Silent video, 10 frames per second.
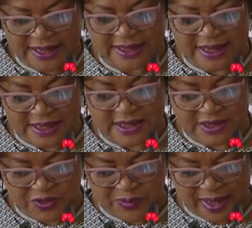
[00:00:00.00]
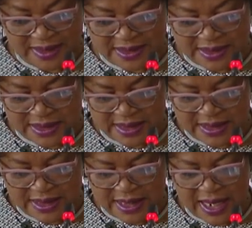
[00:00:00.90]
In this respect,
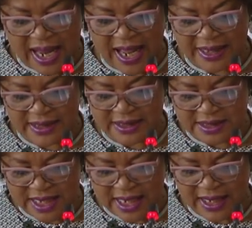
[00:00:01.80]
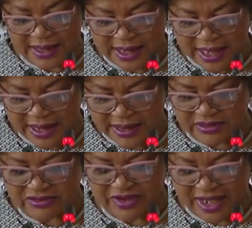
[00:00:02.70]
I inter alia
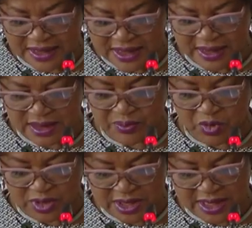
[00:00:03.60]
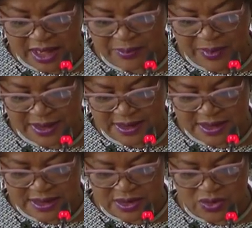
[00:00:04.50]
invited the political
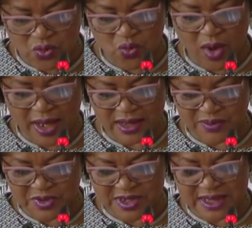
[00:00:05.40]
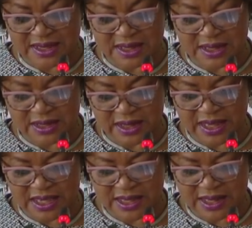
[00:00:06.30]
parties who are represented in the
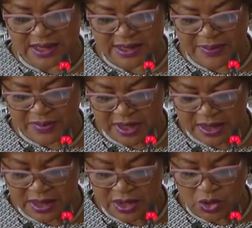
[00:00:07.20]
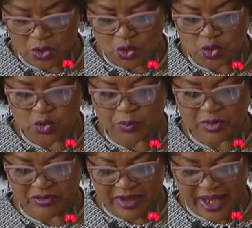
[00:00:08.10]
National Assembly to
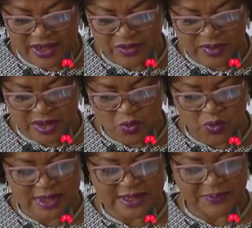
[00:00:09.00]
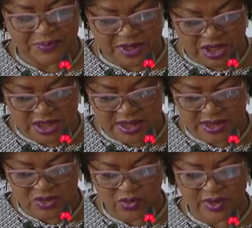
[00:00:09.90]
provide me with
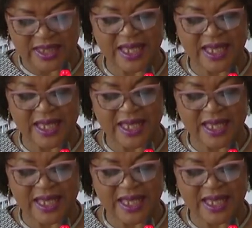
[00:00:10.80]
submissions on